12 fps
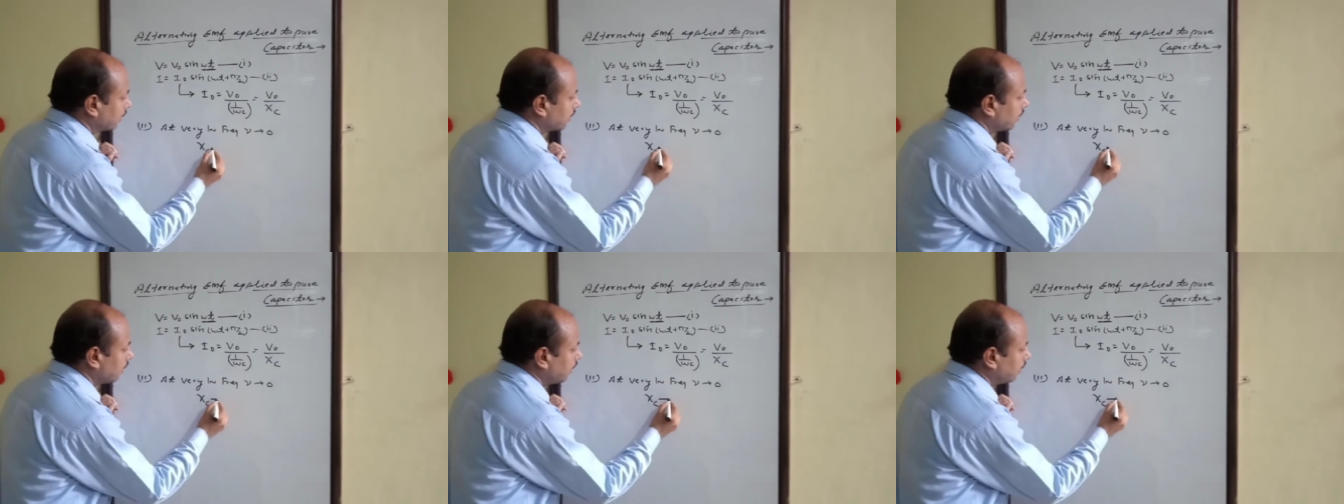
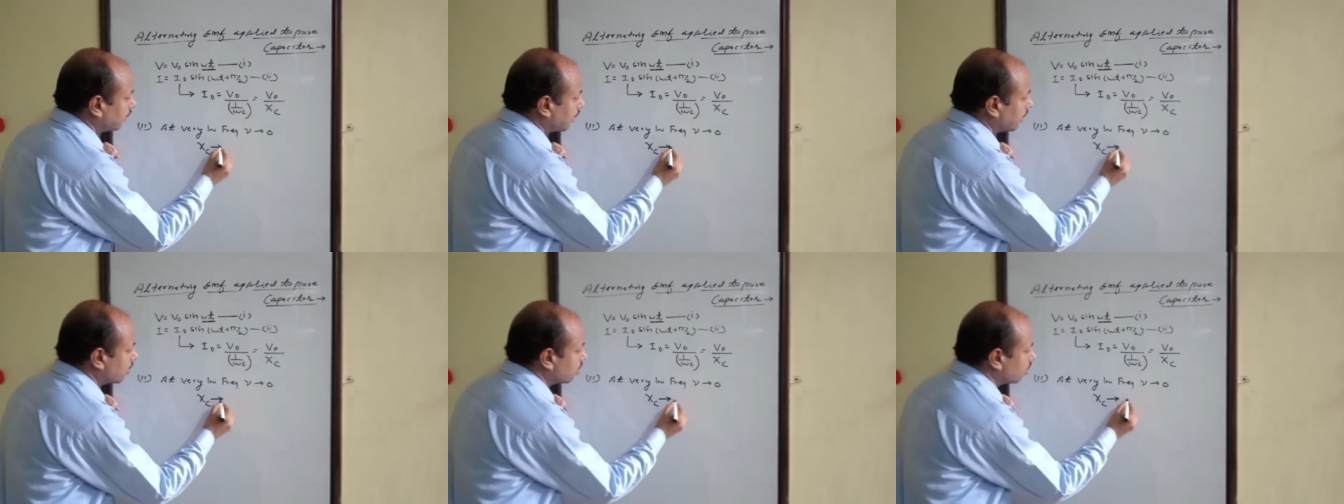
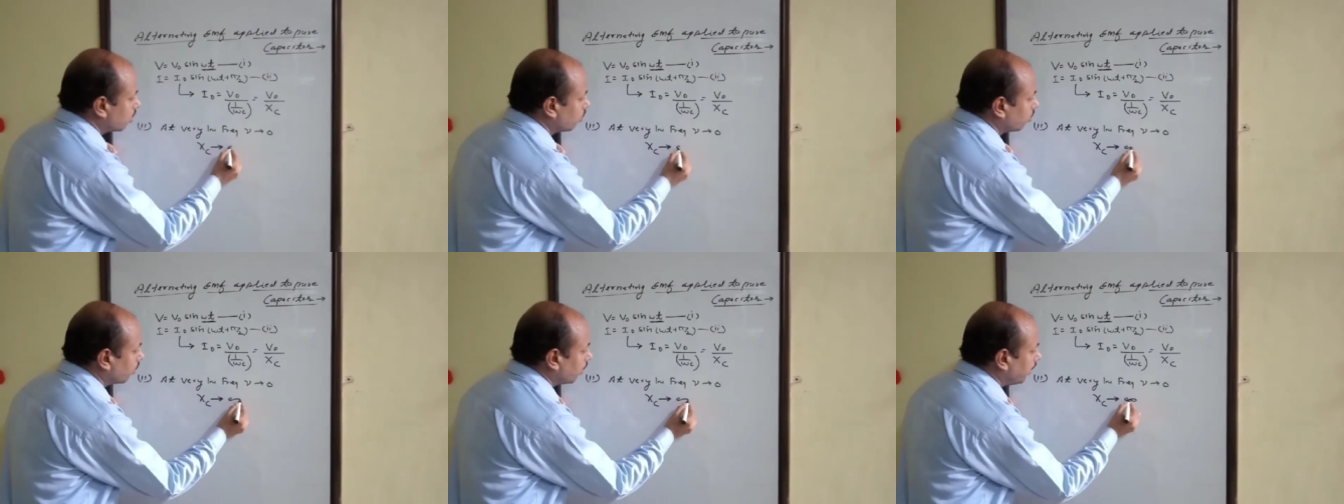Xc
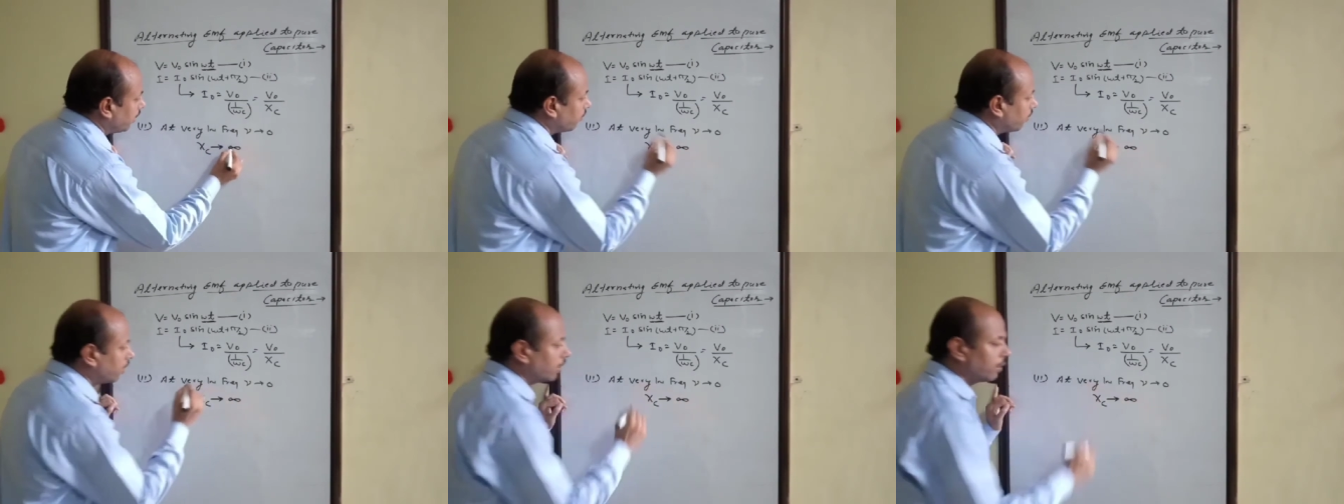tends to
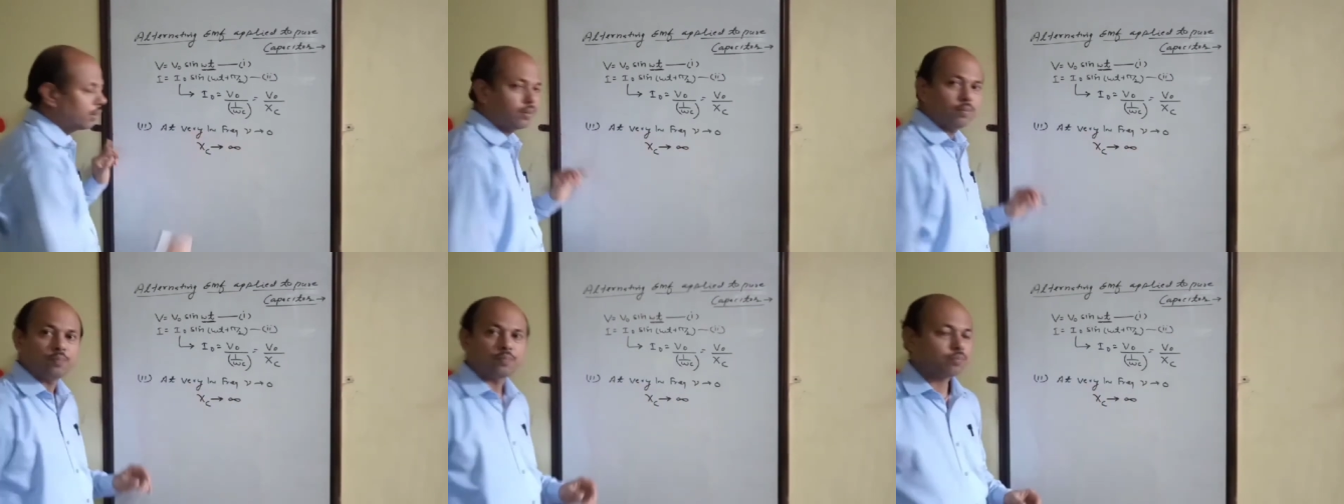infinity.